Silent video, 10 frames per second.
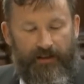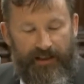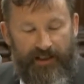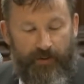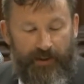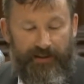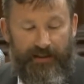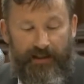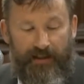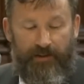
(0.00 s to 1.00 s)
In
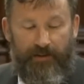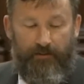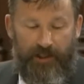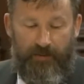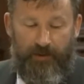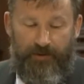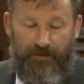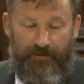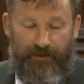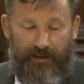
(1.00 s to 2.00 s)
2011, respiratory
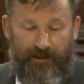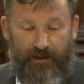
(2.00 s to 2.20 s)
failure